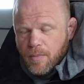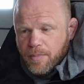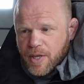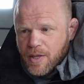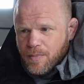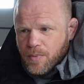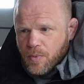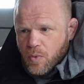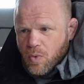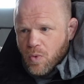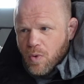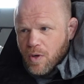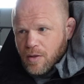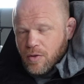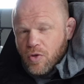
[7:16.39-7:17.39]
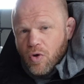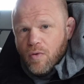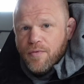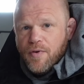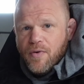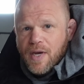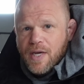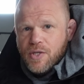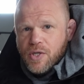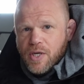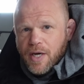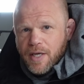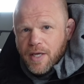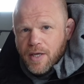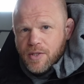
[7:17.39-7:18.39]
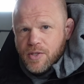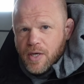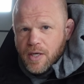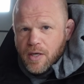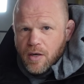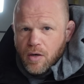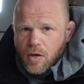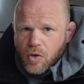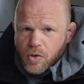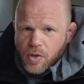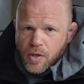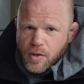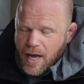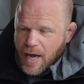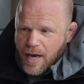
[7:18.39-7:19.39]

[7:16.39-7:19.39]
and people not very educated take a look